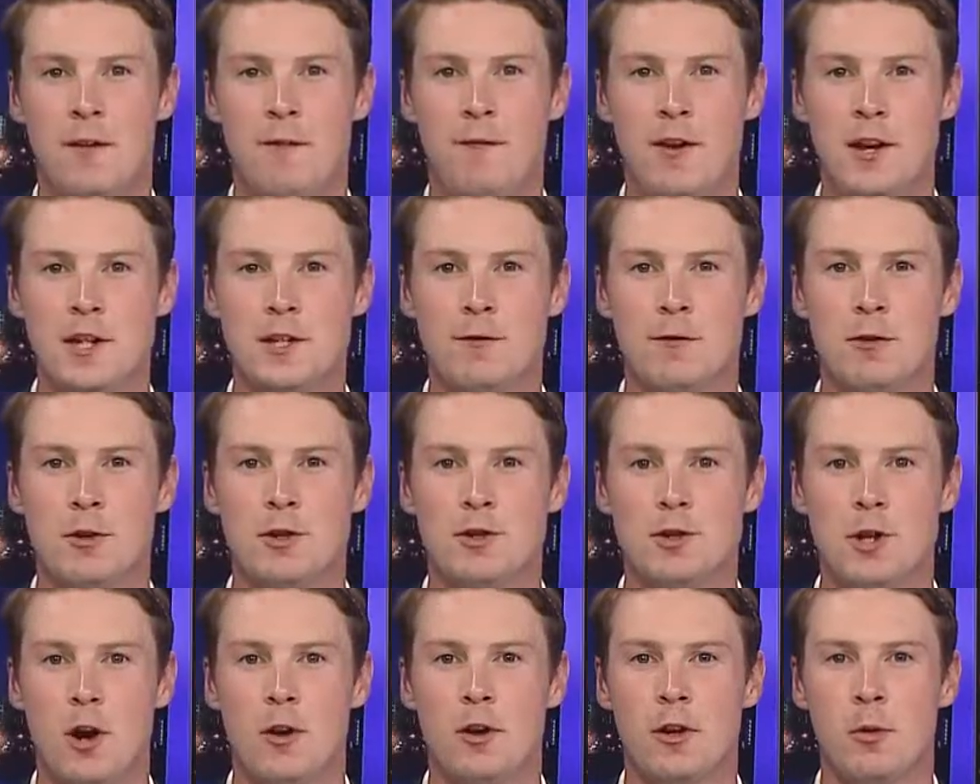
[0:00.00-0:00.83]
festival
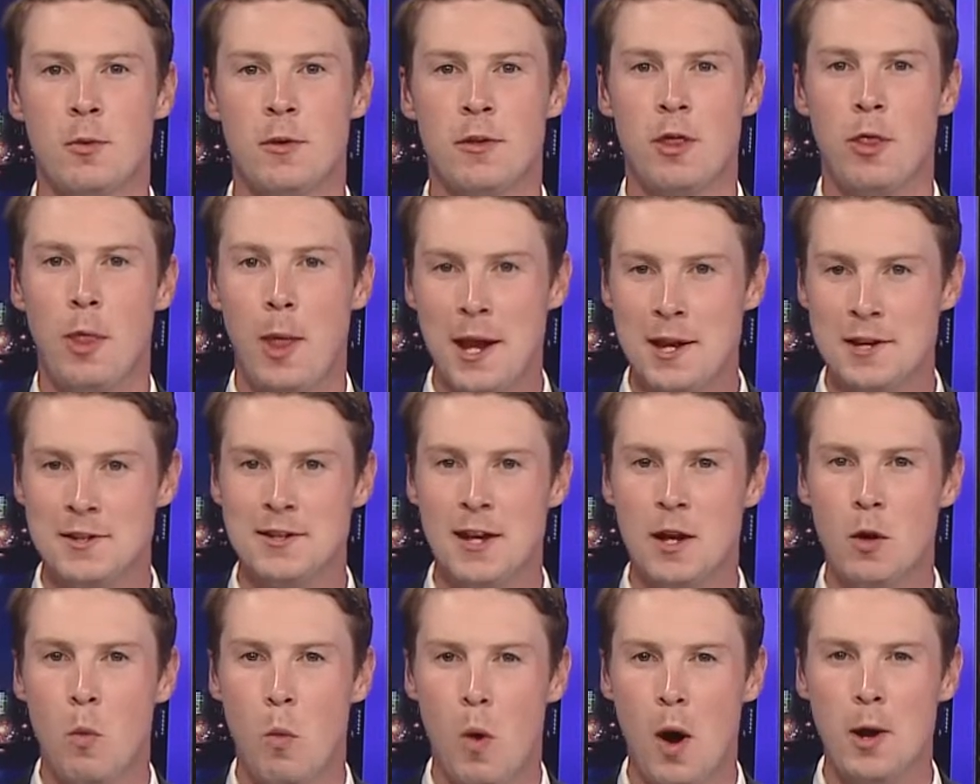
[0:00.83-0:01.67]
started with less
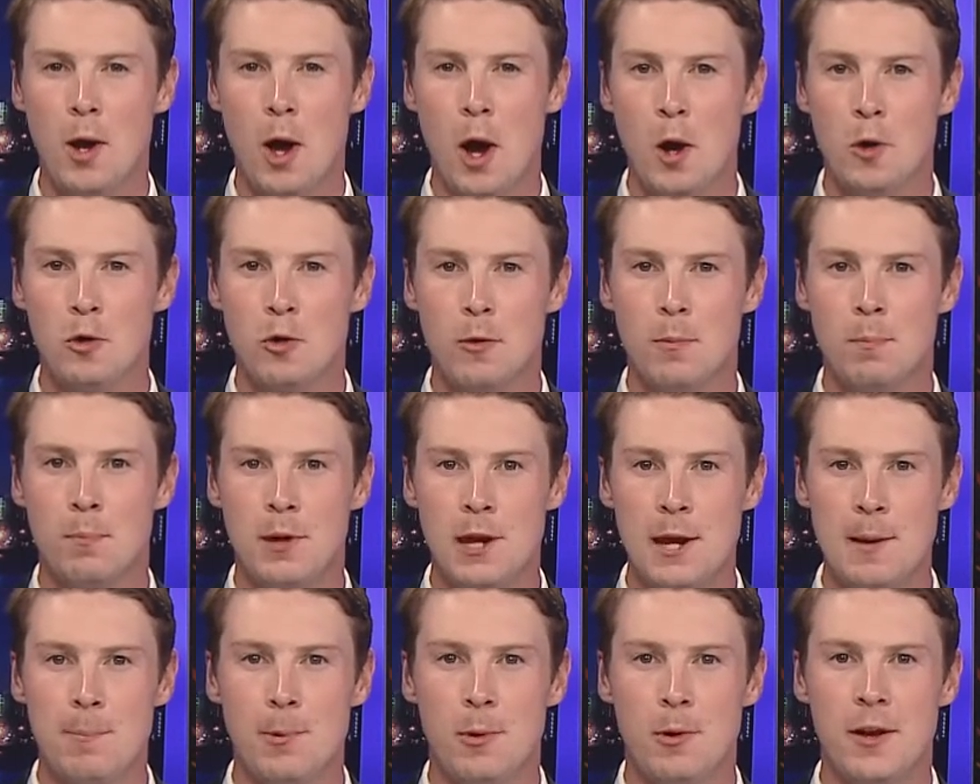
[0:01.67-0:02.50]
than 100
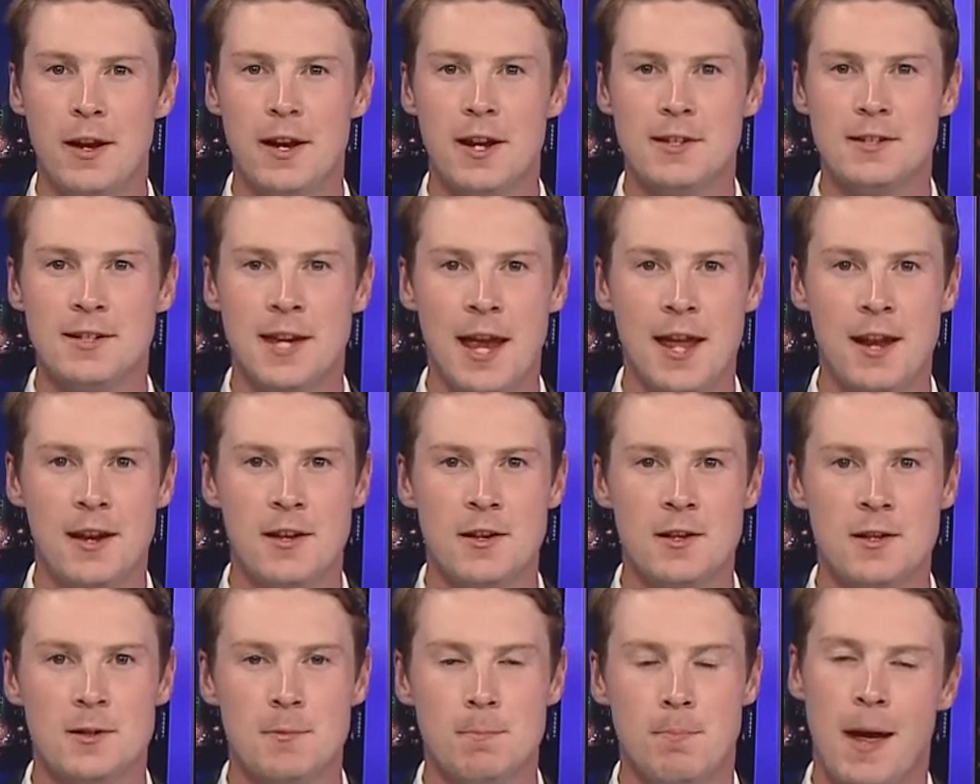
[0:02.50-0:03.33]
people in
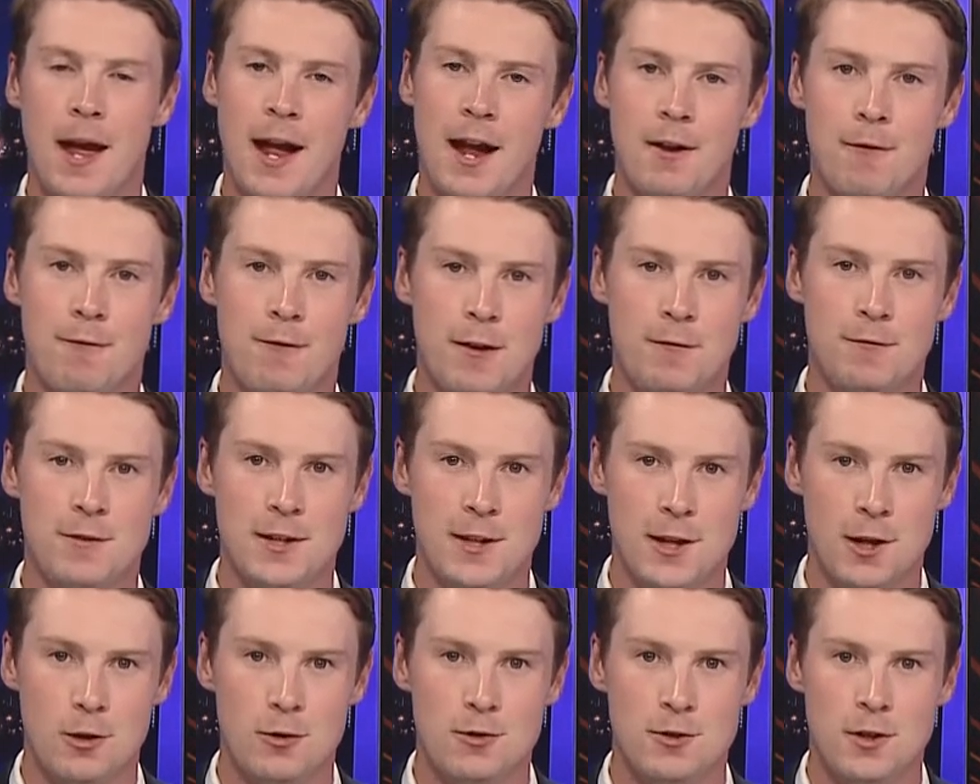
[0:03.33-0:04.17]
attendance back 50
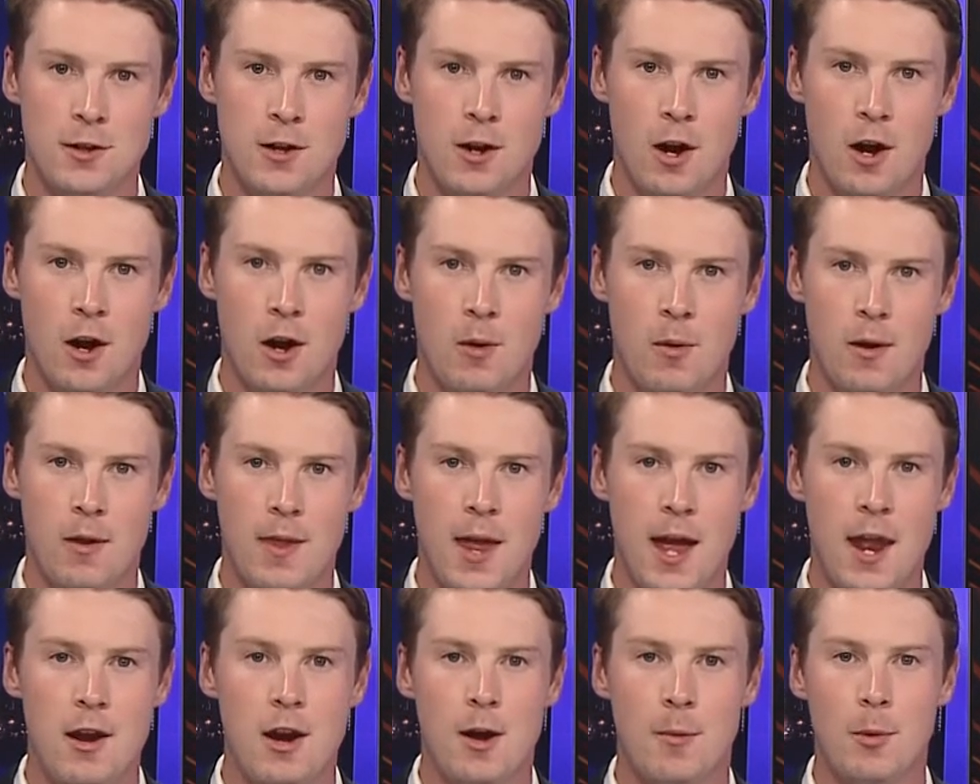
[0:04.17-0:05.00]
years ago,
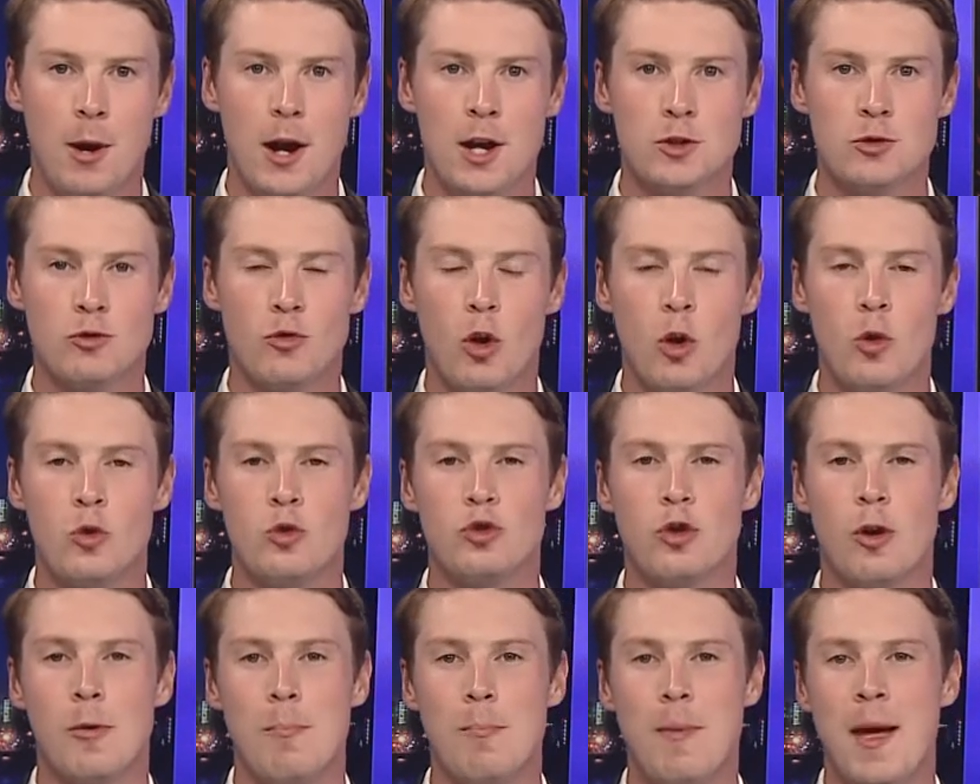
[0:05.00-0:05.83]
and that number has grown
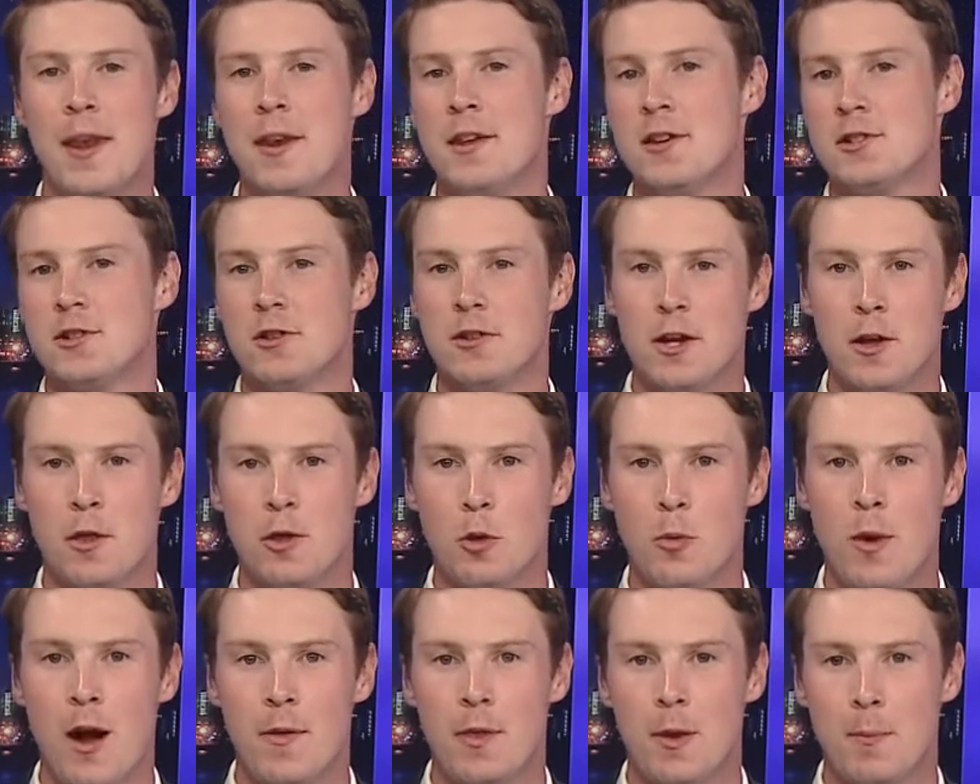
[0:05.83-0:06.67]
tremendously
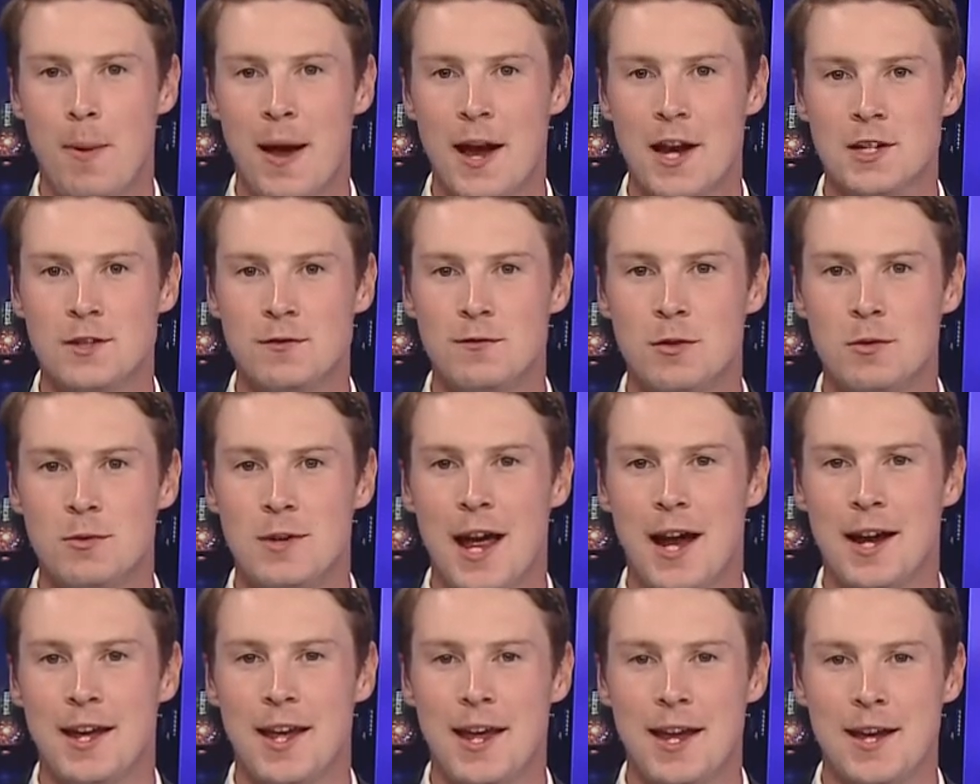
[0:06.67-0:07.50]
throughout the past few
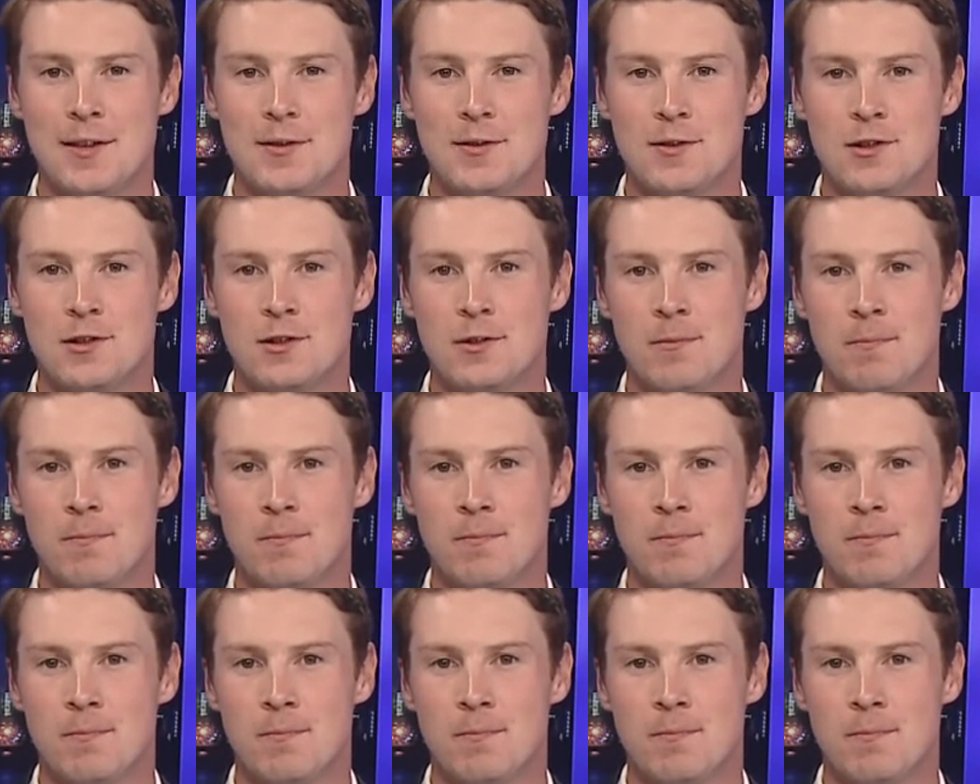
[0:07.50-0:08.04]
decades.